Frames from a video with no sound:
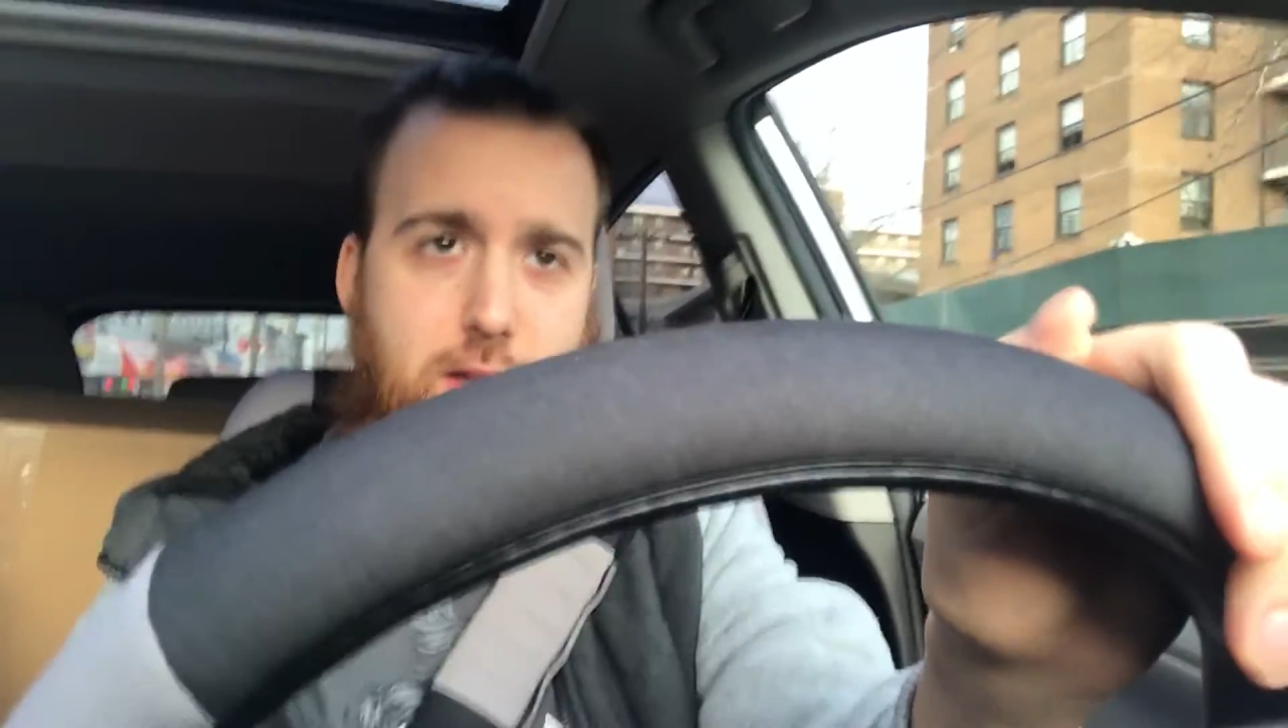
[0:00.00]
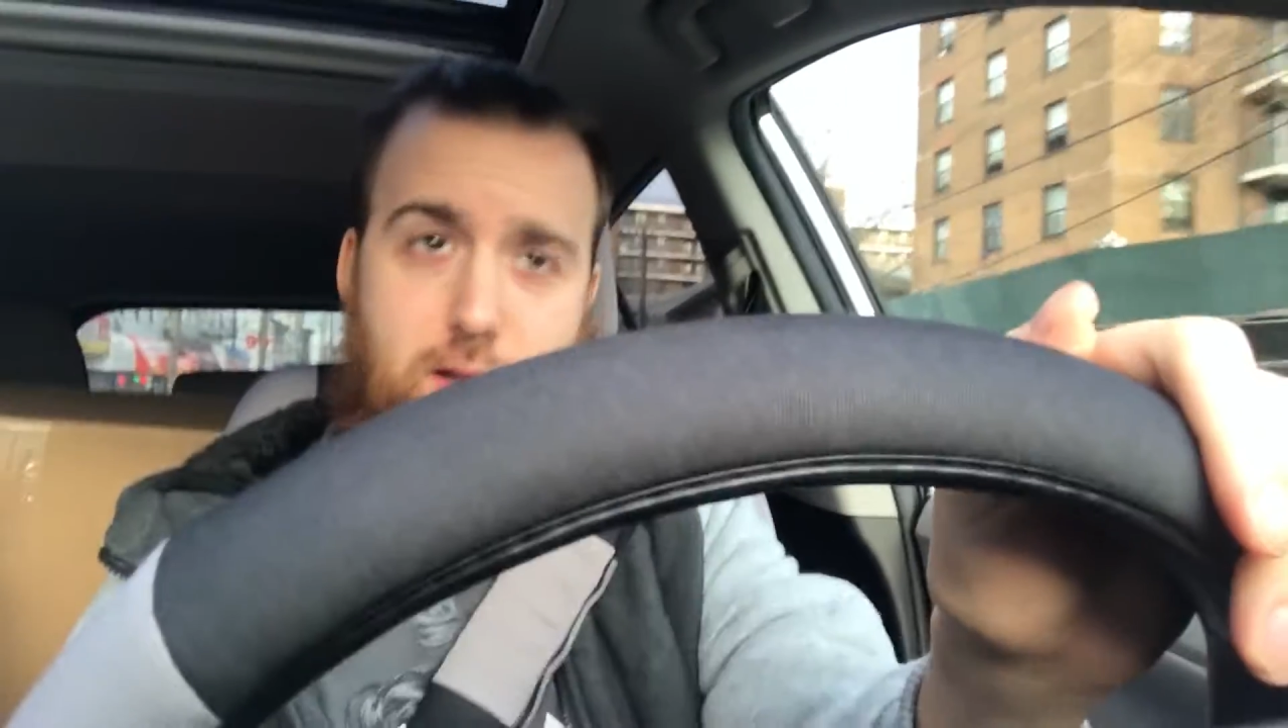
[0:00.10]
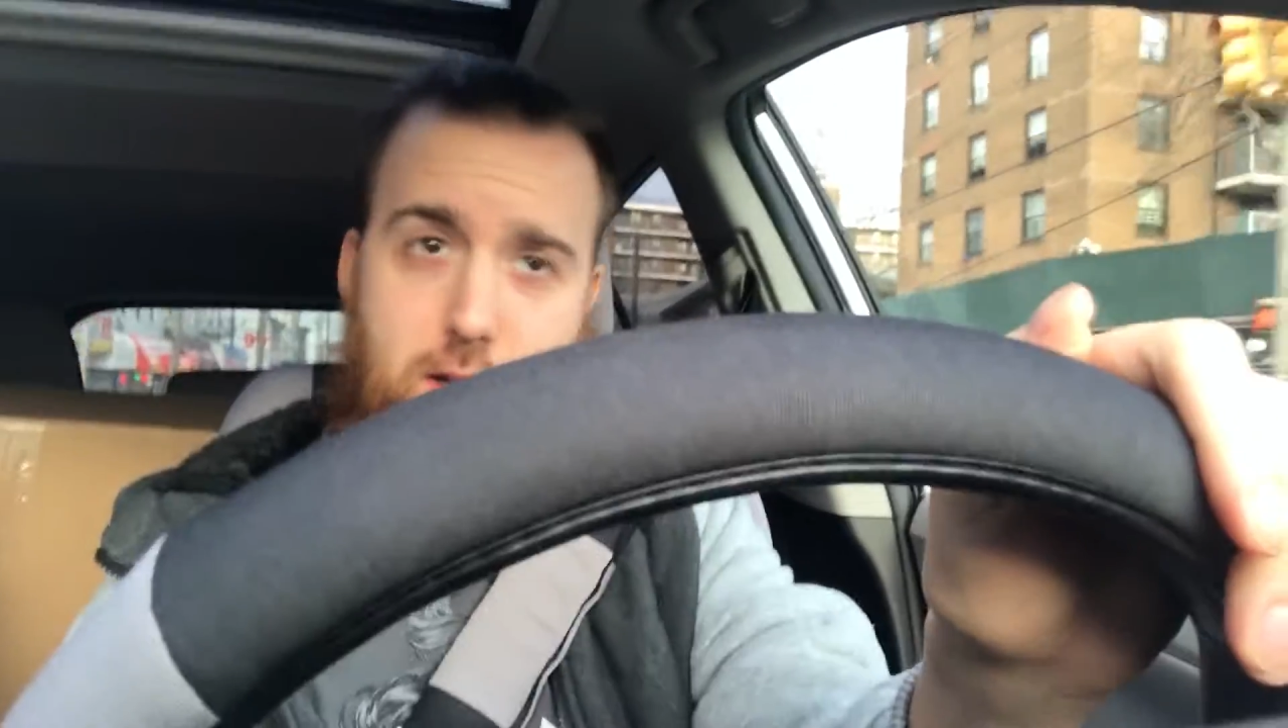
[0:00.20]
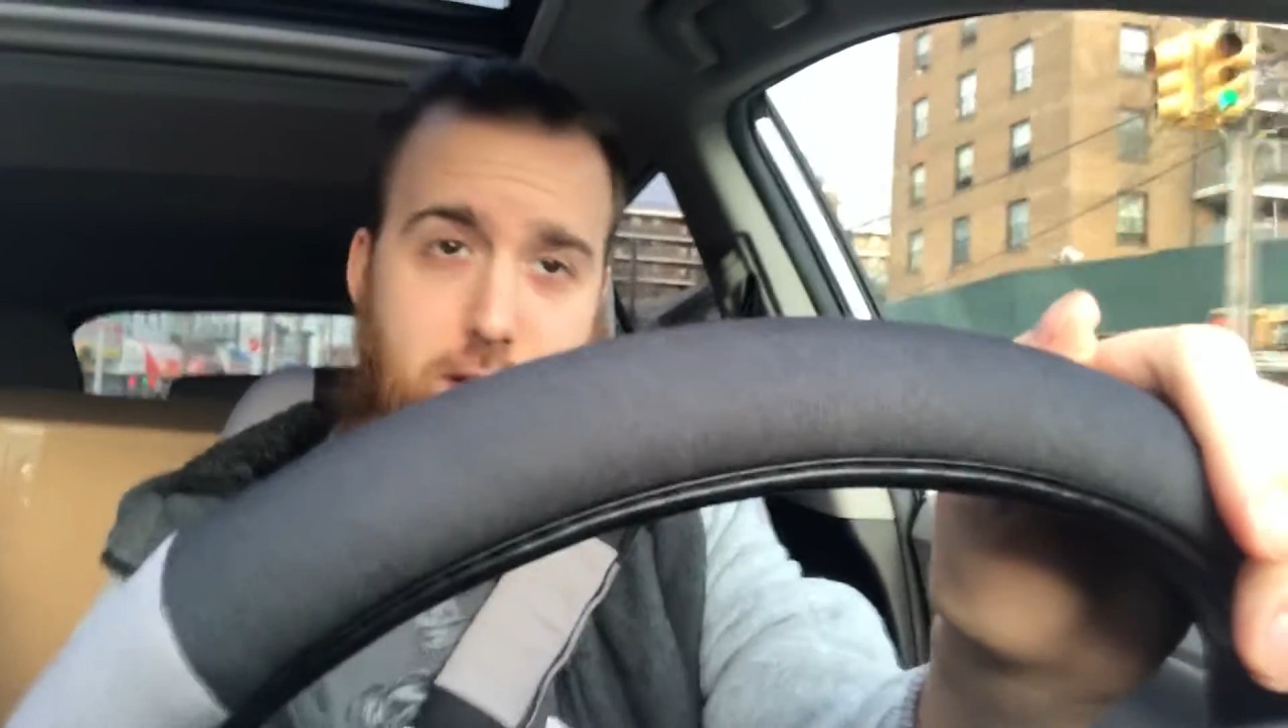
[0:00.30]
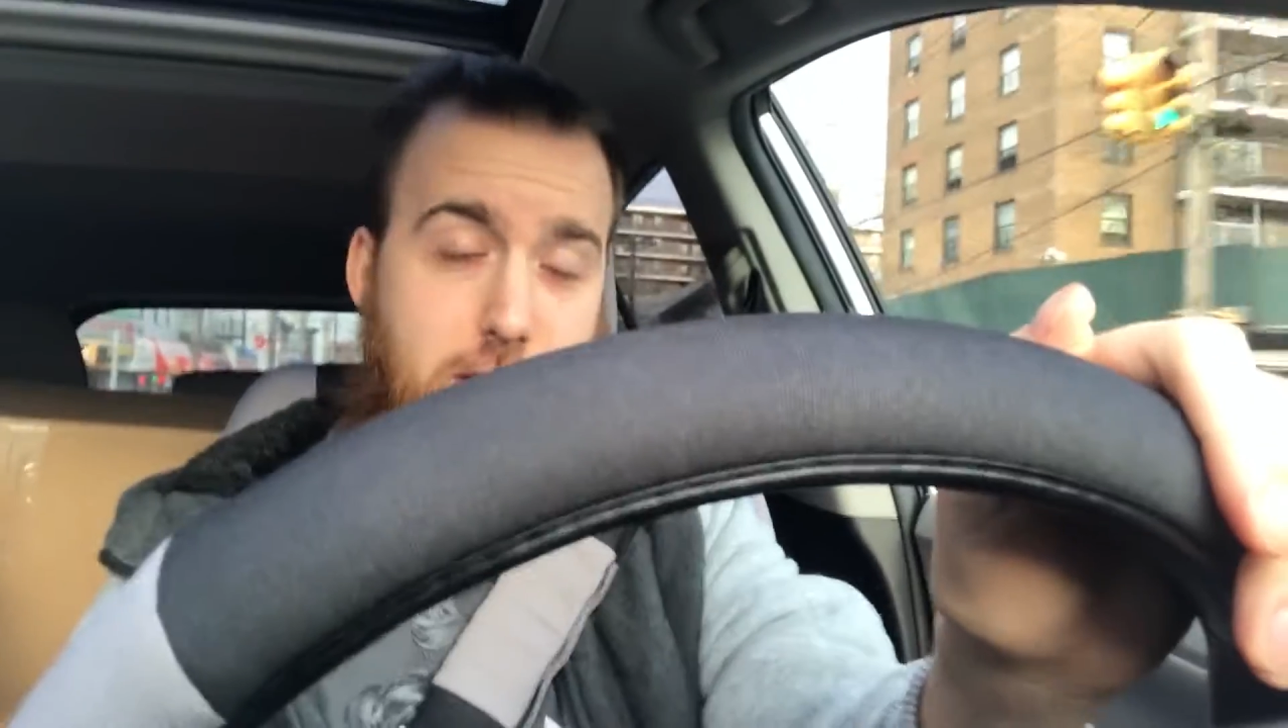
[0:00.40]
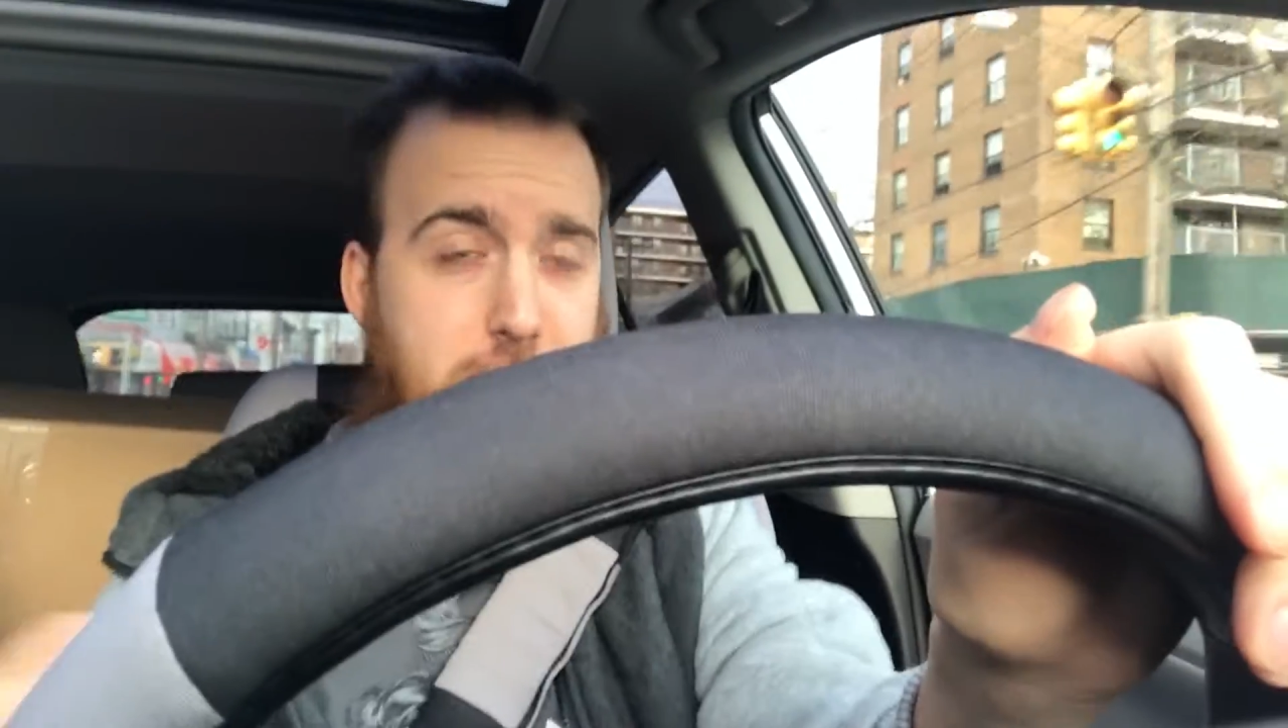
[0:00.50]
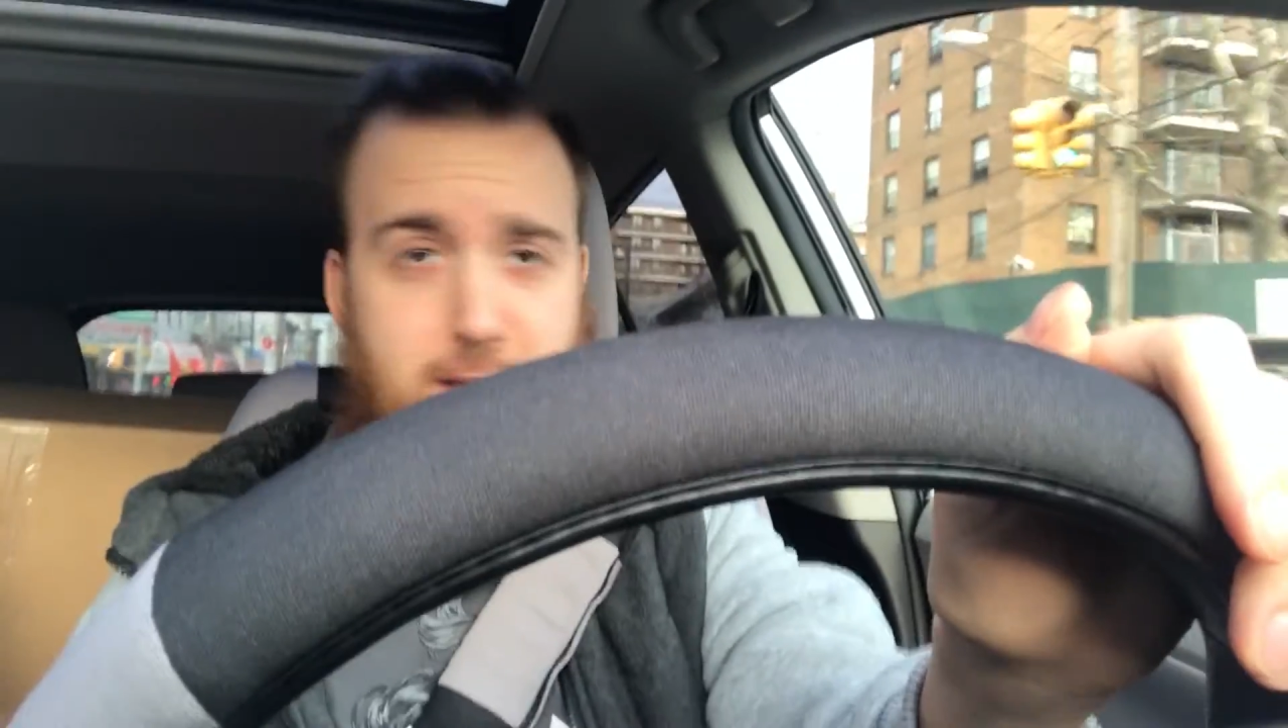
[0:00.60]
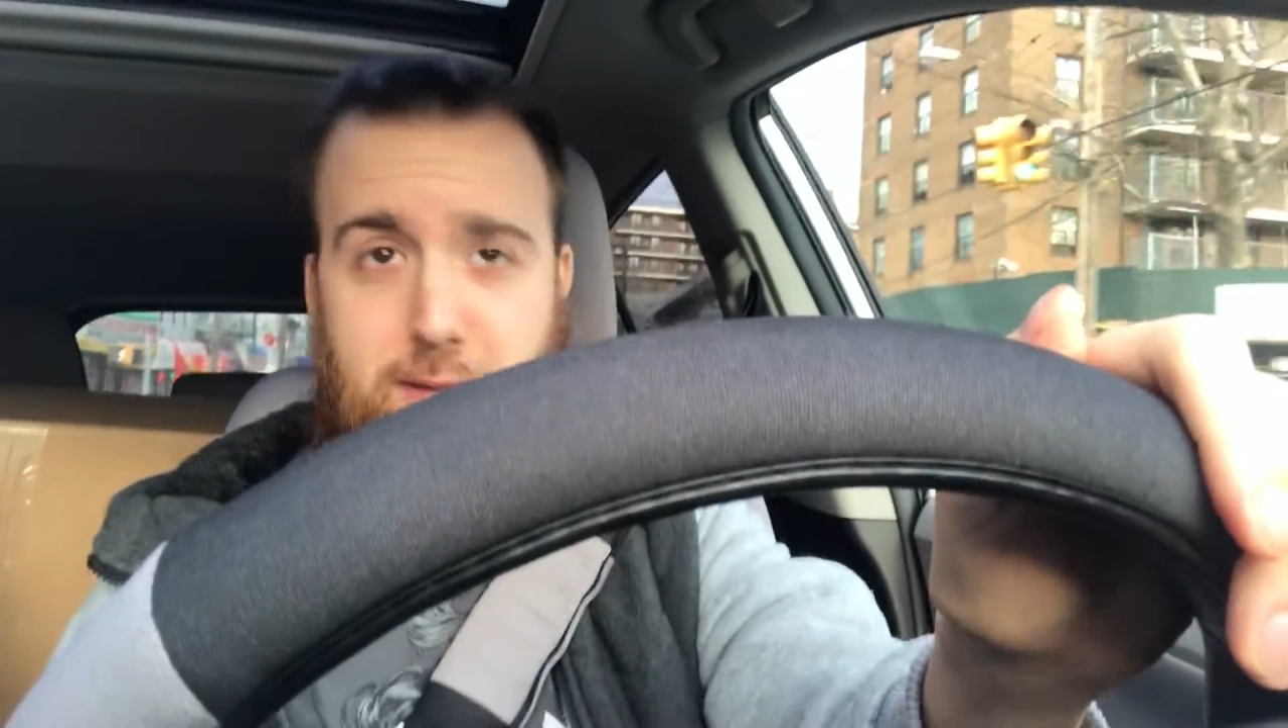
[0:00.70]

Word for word: uh, in